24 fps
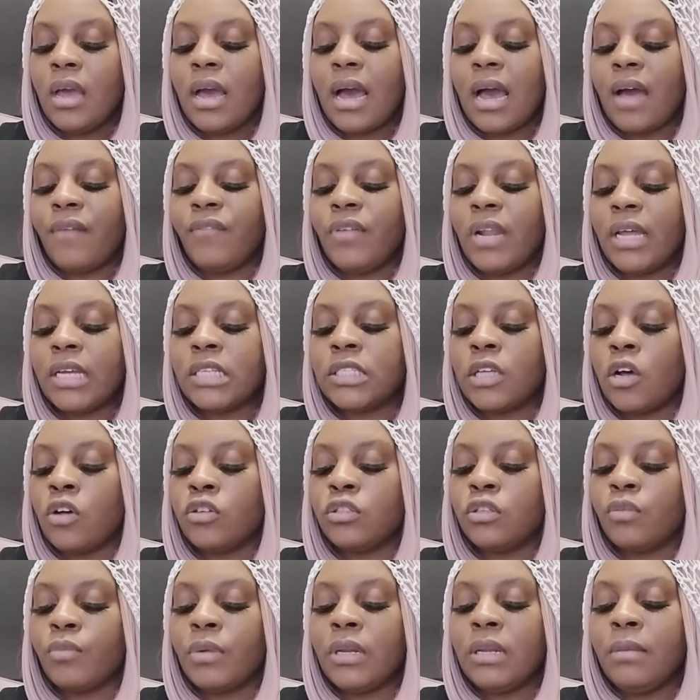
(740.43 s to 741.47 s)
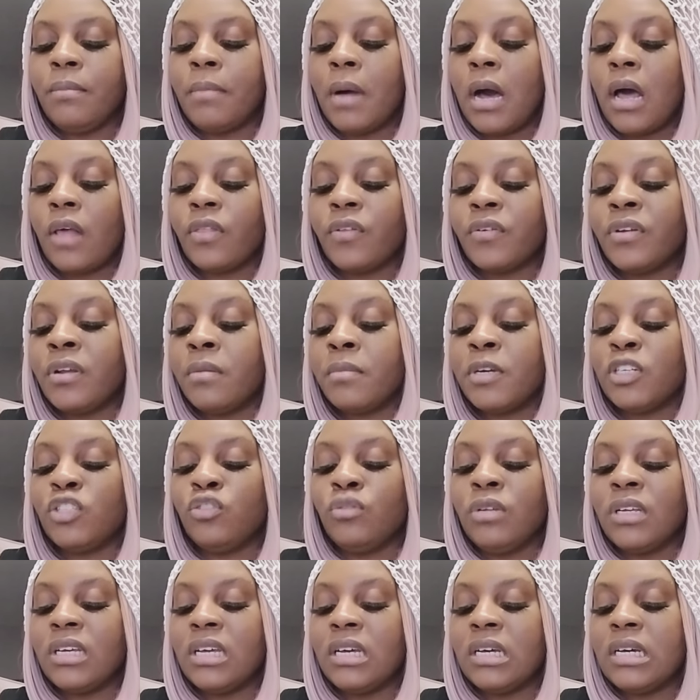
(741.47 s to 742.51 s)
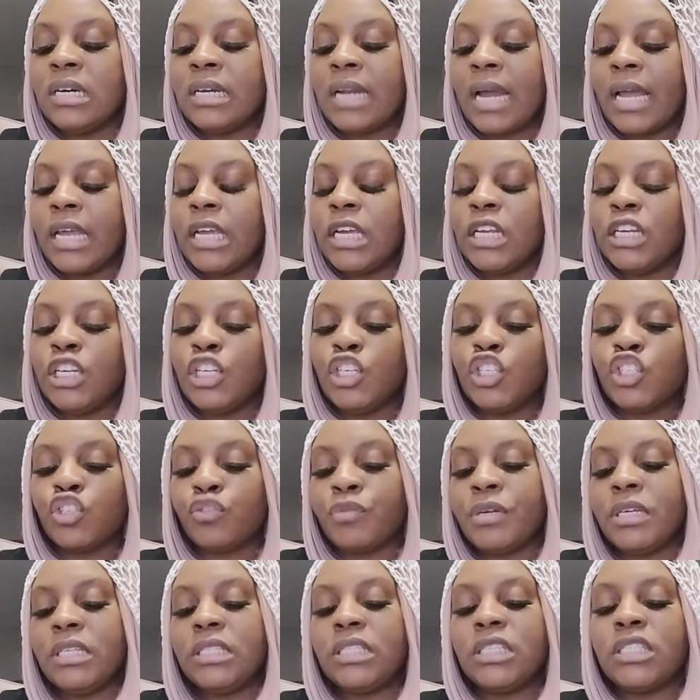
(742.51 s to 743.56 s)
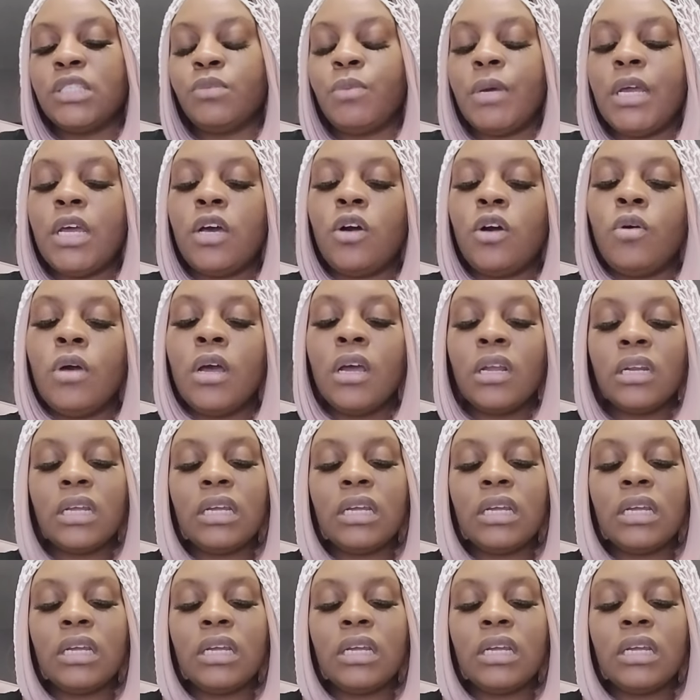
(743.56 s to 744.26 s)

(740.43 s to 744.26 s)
I feel like it's also really bothering them because you're looking good out here in these streets as well.